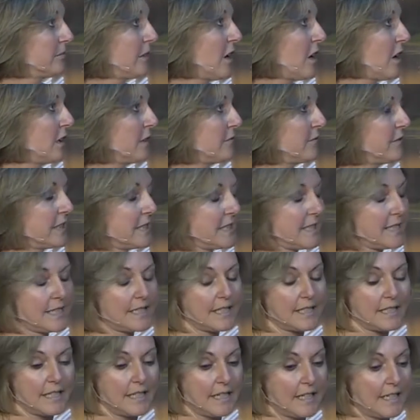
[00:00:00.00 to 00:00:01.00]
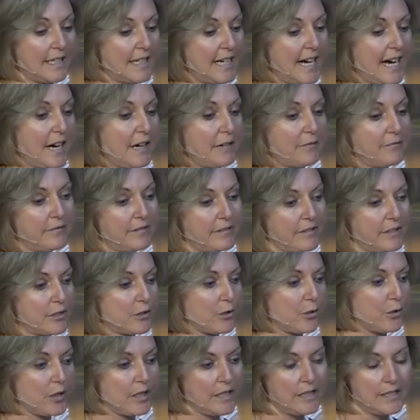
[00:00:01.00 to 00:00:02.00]
all of us have
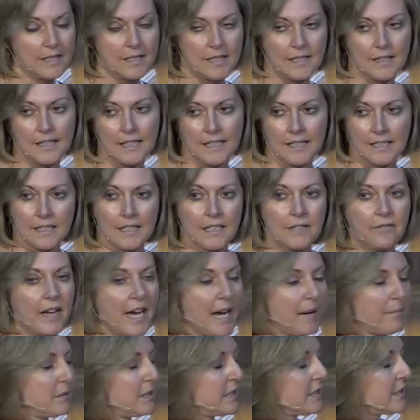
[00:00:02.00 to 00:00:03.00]
stories and things that have happened